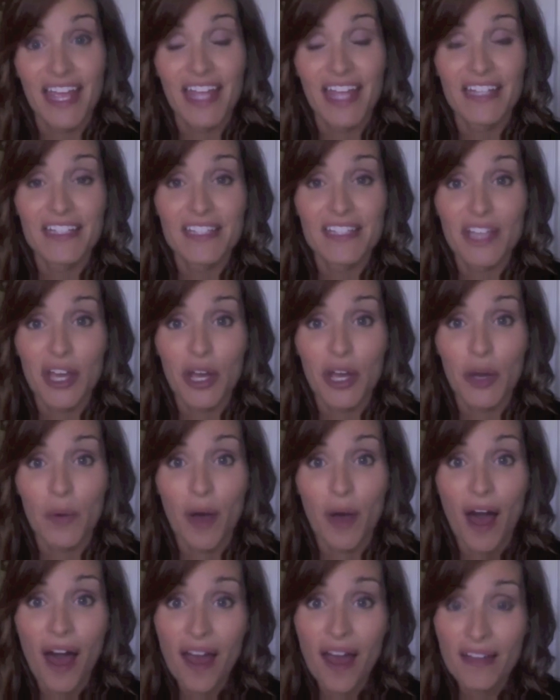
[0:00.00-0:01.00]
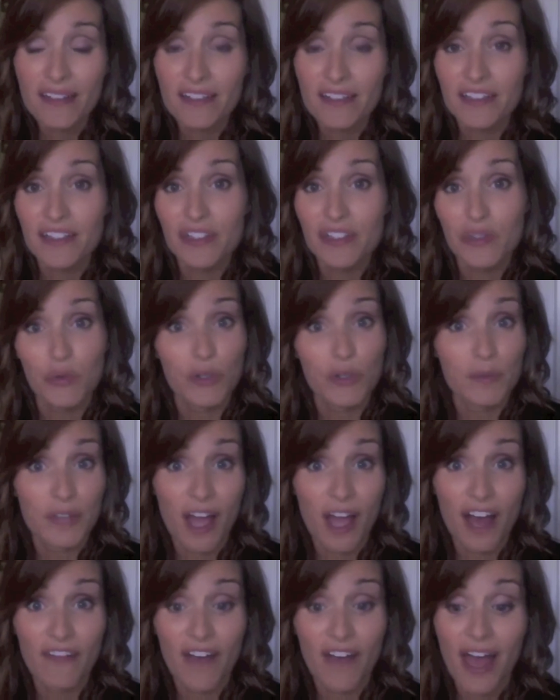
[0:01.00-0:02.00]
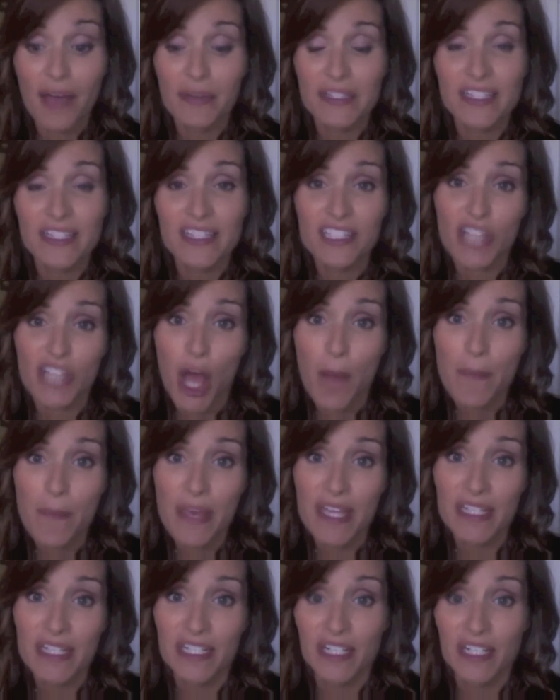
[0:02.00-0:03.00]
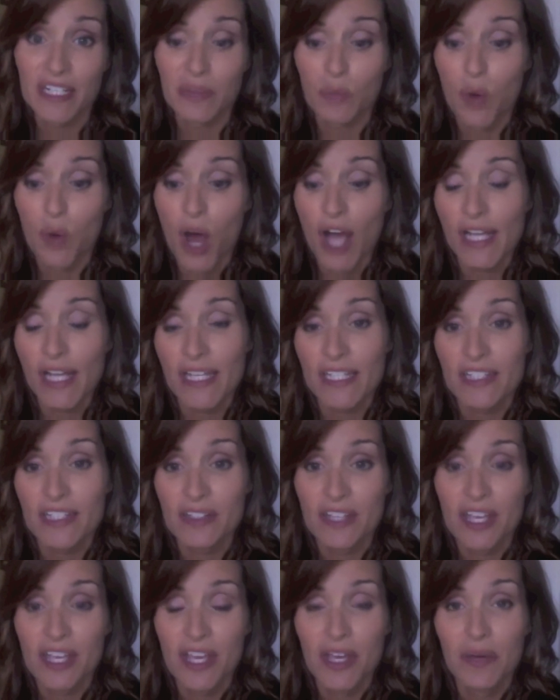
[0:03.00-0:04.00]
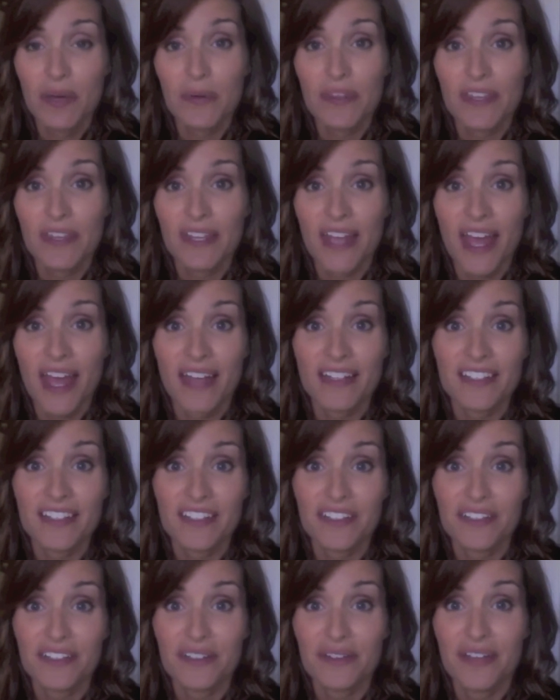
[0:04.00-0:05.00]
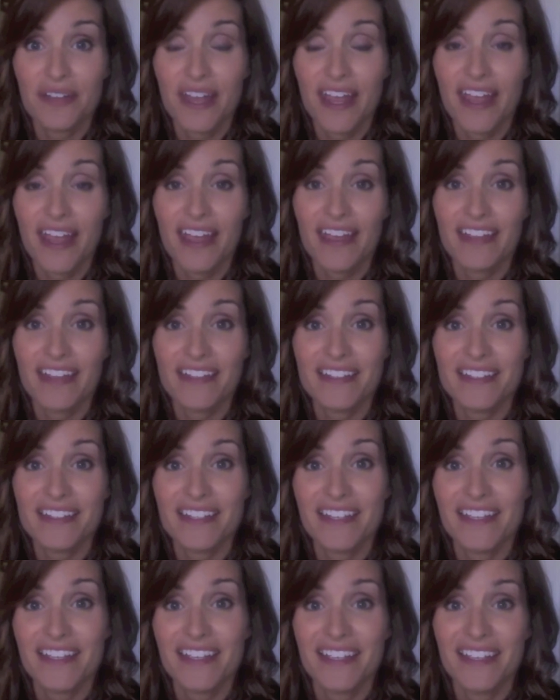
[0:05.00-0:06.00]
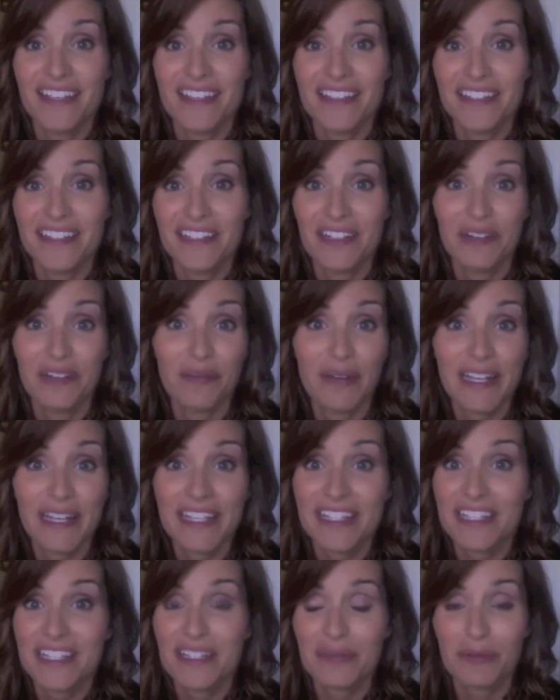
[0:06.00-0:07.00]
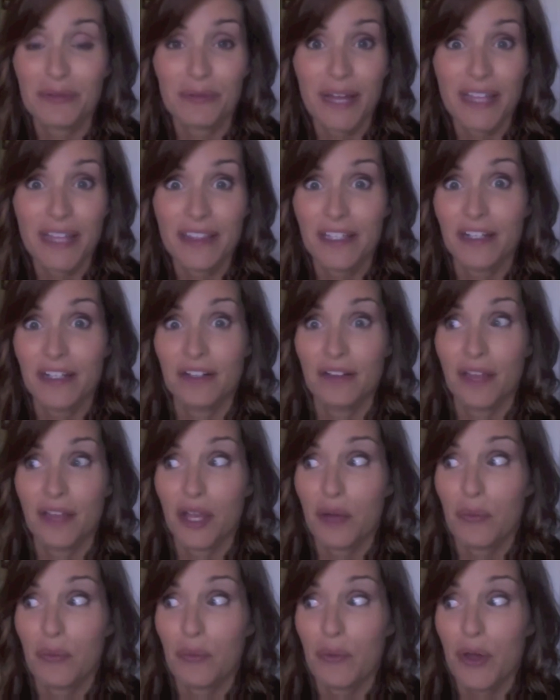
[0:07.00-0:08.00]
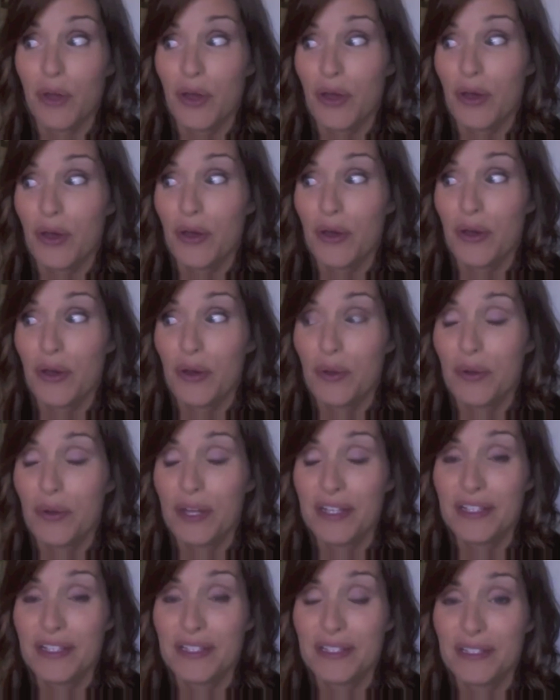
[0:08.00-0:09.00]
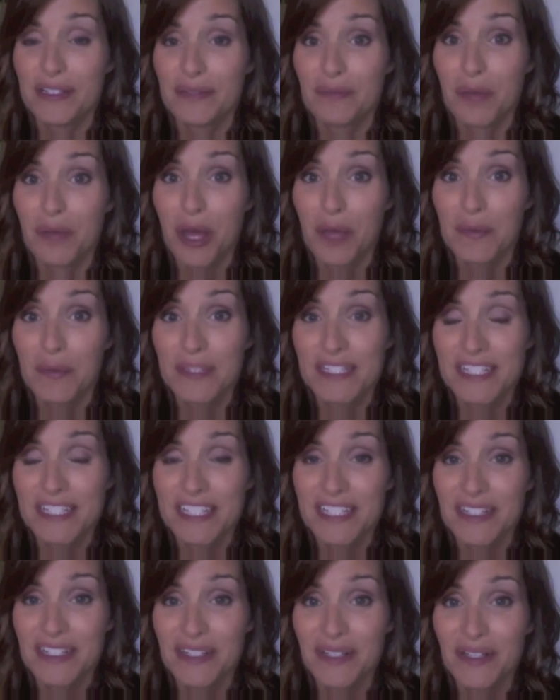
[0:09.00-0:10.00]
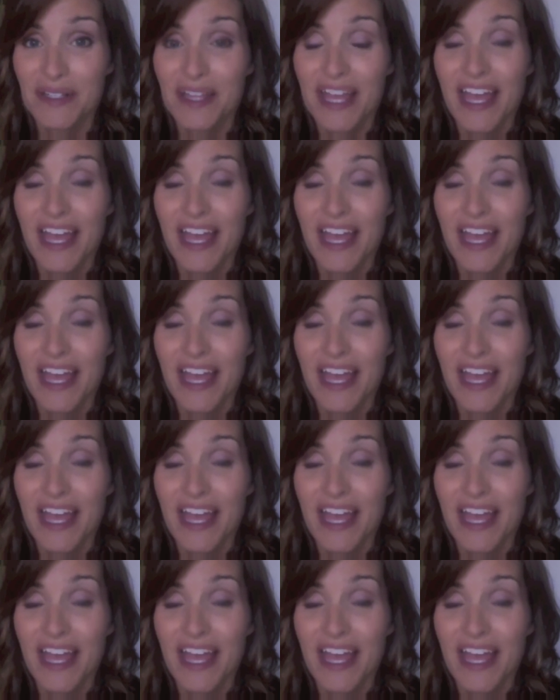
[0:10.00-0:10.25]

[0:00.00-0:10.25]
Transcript: And so I just stormed off. I was stomping and walking with an attitude, and my kids were right there like, whoa, what is mom's deal?